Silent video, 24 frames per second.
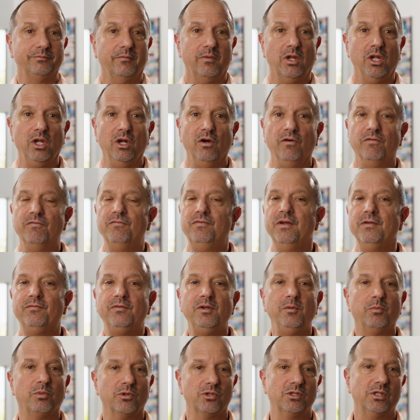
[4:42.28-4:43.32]

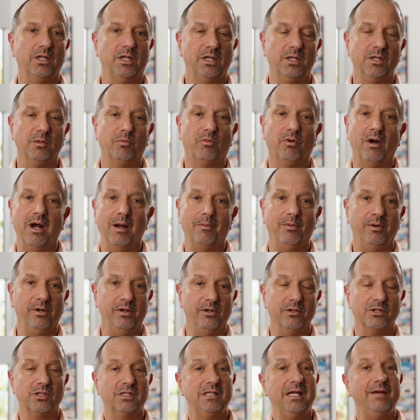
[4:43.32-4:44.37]
50% of the property
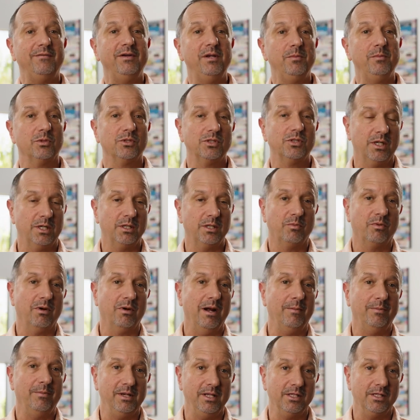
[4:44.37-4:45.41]
or 70% of the
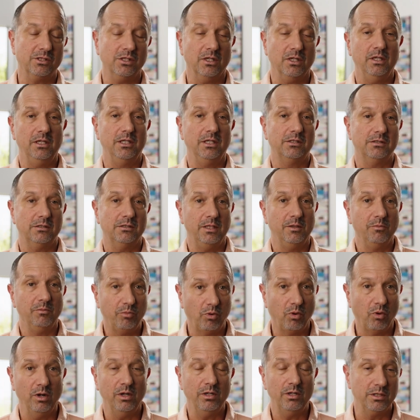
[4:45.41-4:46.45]
property. It's
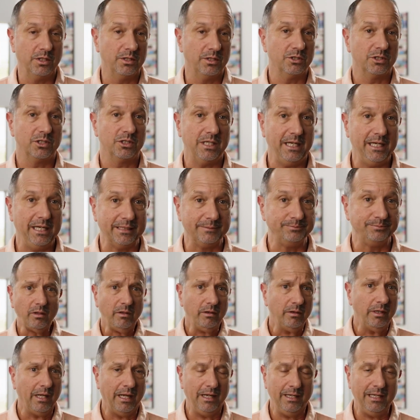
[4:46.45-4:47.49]
important to understand
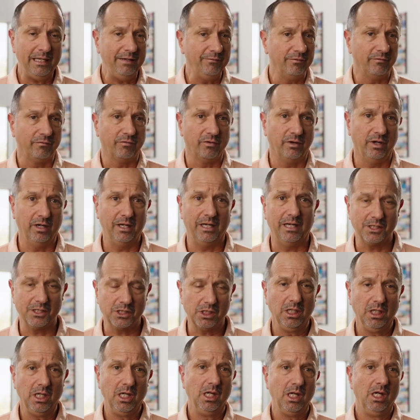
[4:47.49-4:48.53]
that even for
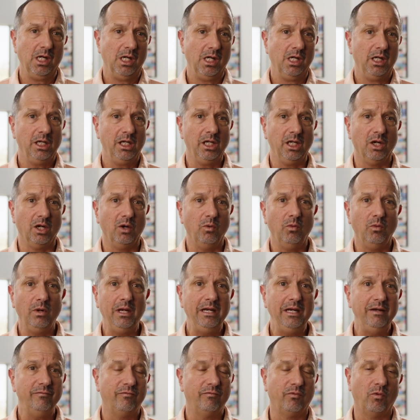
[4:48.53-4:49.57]
us,
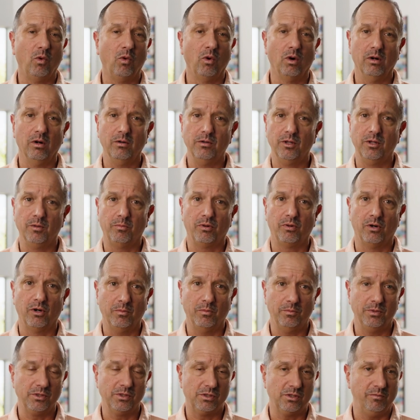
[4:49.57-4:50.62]
we, for the
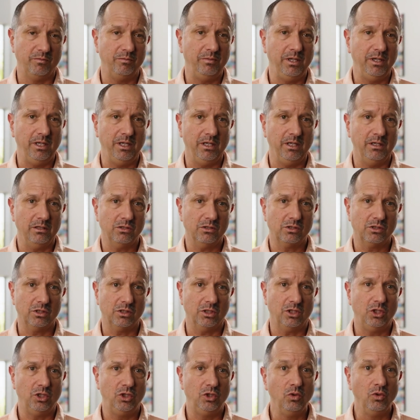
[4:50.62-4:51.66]
purpose of being
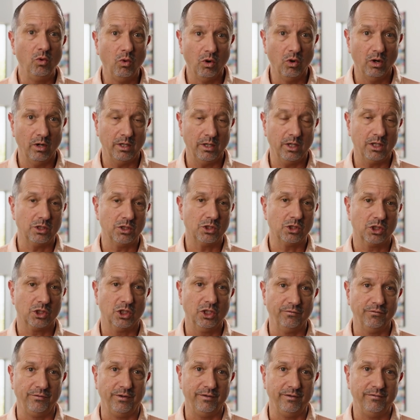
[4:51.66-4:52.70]
secure and
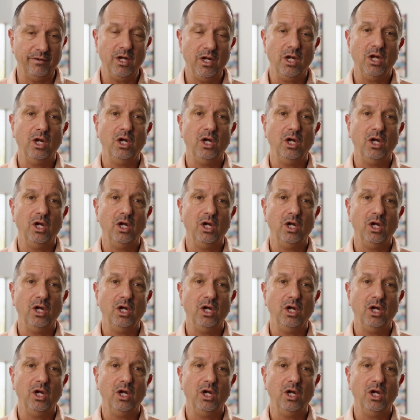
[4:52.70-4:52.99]
conservative,